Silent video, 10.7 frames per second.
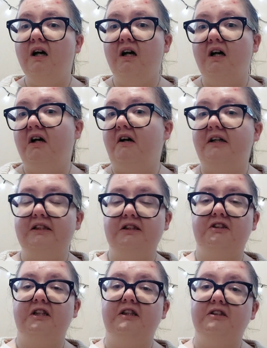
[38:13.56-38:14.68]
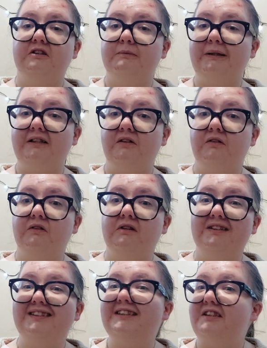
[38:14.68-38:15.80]
It can change depending on the
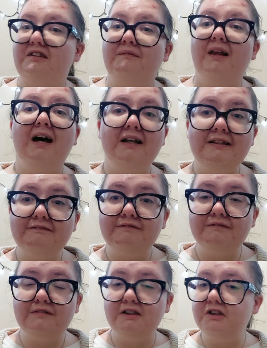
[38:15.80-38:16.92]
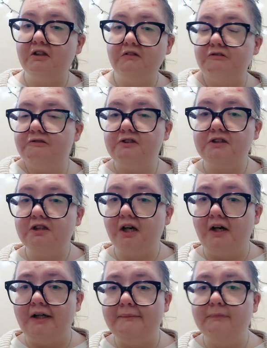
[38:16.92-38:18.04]
season of life that you're going through at the
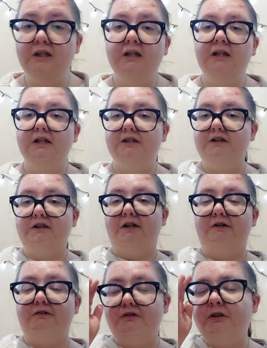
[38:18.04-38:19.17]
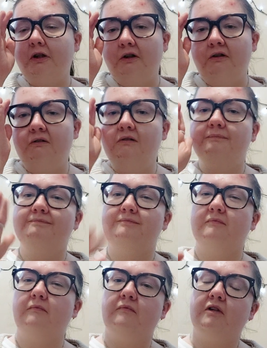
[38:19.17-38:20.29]
time, so
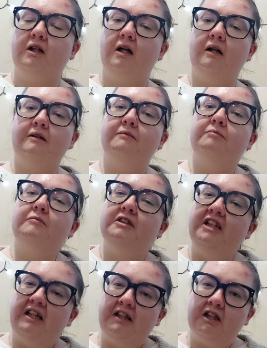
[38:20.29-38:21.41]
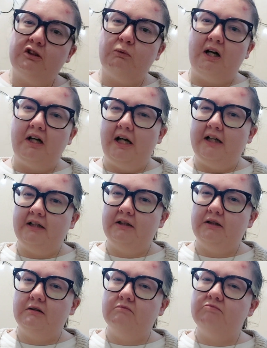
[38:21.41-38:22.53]
yeah, that's why
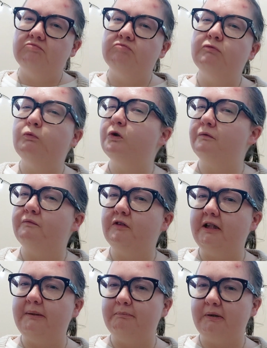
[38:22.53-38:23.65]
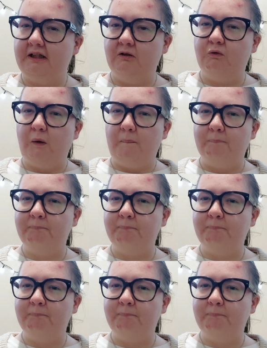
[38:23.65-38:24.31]
I wouldn't really pick one.